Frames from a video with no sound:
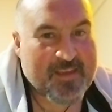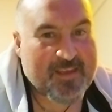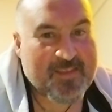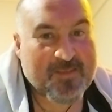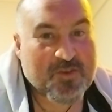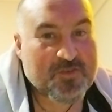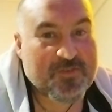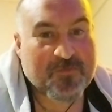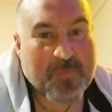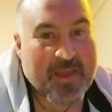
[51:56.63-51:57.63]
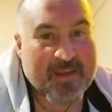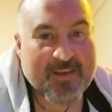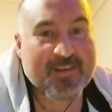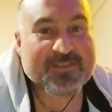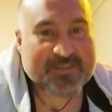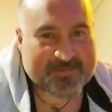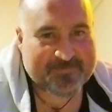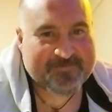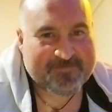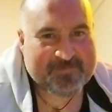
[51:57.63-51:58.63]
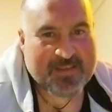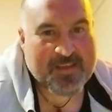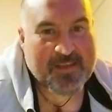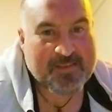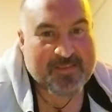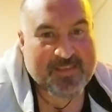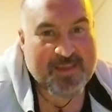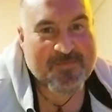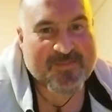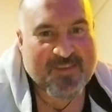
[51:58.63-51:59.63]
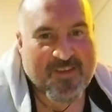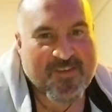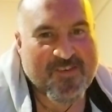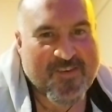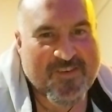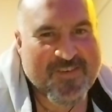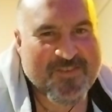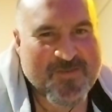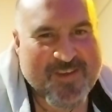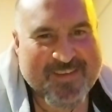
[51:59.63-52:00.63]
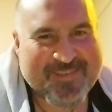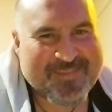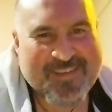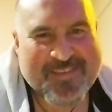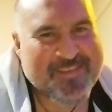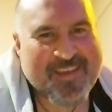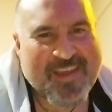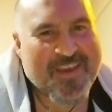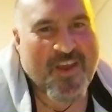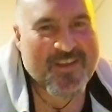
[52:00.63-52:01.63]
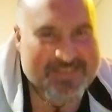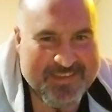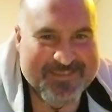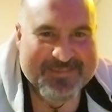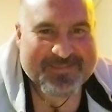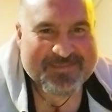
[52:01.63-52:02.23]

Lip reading: And then because it's bad energy, the demons go, all right, sweet, the ego's in.